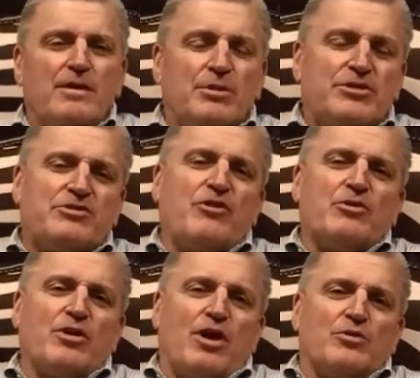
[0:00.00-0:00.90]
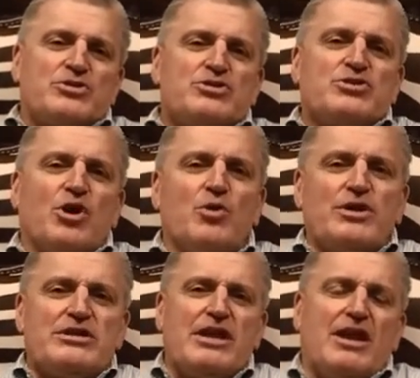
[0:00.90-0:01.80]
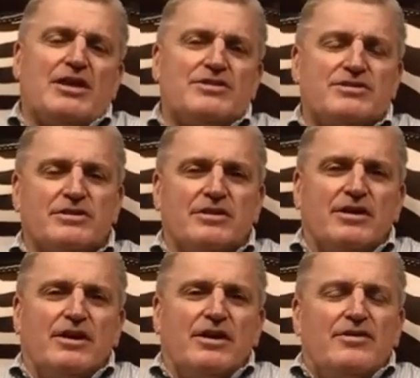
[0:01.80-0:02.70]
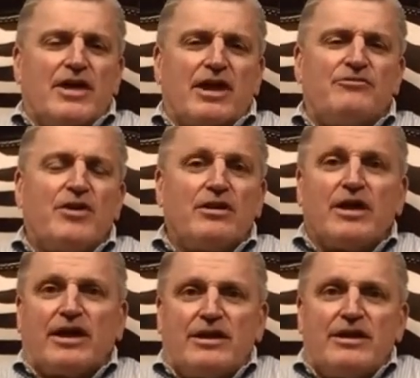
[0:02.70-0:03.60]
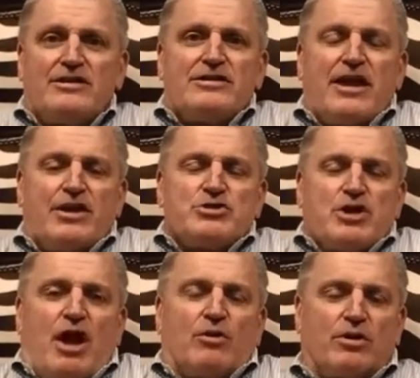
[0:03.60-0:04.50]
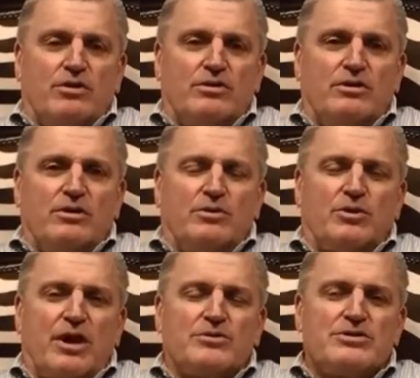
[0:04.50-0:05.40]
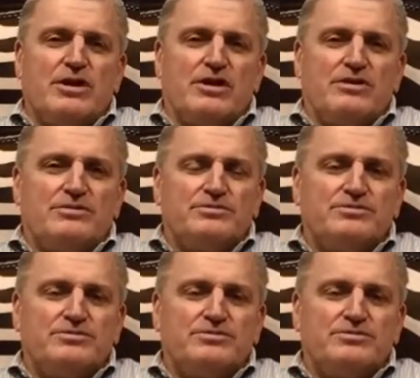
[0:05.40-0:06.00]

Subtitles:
But the phone call was so intense that I felt like I needed to take a shower when I was done.